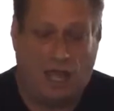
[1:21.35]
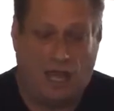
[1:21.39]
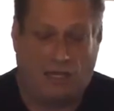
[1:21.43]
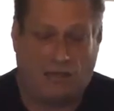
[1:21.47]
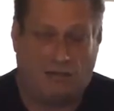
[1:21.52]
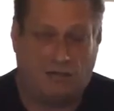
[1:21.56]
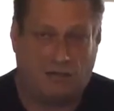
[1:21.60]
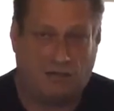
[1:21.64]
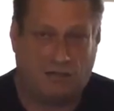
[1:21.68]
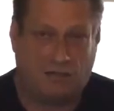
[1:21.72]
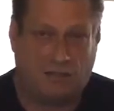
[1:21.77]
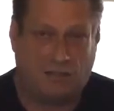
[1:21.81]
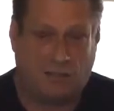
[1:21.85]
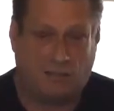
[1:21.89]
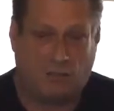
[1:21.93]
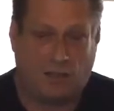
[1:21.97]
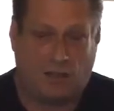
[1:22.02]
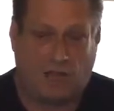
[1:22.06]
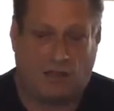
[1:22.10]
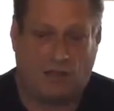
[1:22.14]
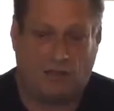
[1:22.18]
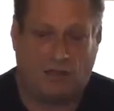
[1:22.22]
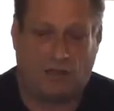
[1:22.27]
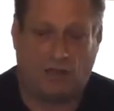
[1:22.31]
and
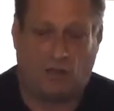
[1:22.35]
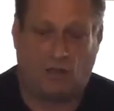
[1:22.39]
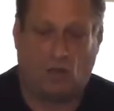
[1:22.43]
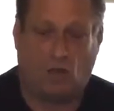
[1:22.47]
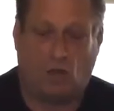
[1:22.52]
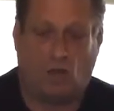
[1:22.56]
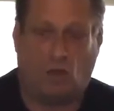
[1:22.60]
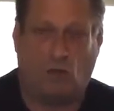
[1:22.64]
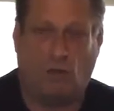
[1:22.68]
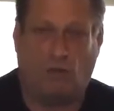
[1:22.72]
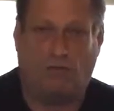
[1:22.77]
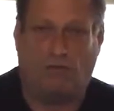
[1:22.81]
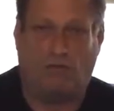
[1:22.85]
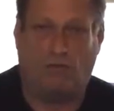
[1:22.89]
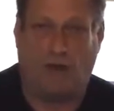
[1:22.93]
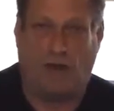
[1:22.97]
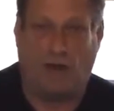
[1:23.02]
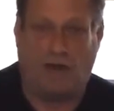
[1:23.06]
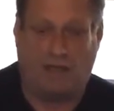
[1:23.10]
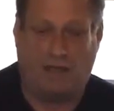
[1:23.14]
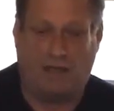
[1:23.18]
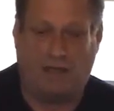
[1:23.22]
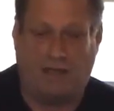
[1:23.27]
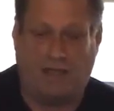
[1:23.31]
something I think you're going to really
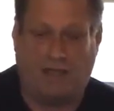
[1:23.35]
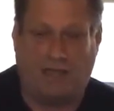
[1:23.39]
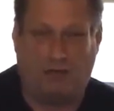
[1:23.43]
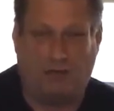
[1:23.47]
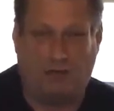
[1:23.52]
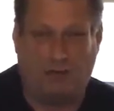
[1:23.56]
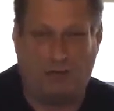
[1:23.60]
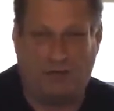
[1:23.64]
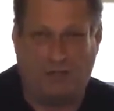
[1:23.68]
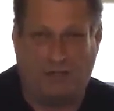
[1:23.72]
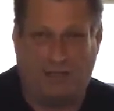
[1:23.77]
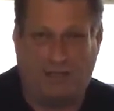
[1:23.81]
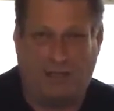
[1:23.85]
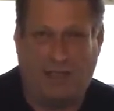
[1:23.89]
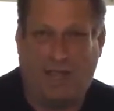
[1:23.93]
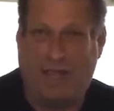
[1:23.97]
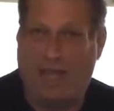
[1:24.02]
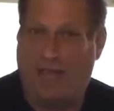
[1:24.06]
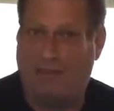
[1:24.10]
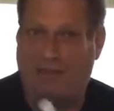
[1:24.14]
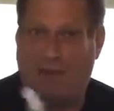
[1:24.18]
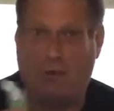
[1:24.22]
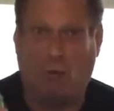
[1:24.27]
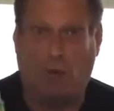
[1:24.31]
find interesting
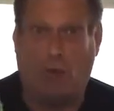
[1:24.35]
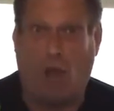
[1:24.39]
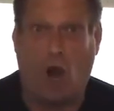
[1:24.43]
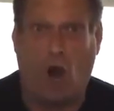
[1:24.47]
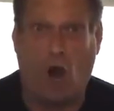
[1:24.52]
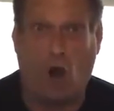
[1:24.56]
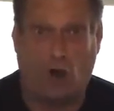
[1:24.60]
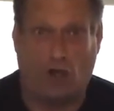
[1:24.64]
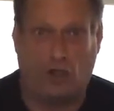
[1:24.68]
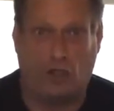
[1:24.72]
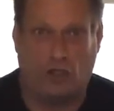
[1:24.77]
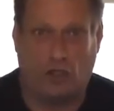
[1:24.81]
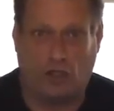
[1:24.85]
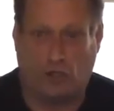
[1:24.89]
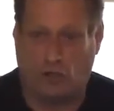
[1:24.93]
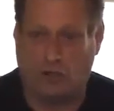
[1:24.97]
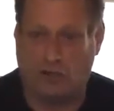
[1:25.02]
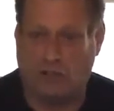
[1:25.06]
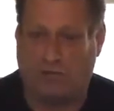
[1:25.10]
that we all can do.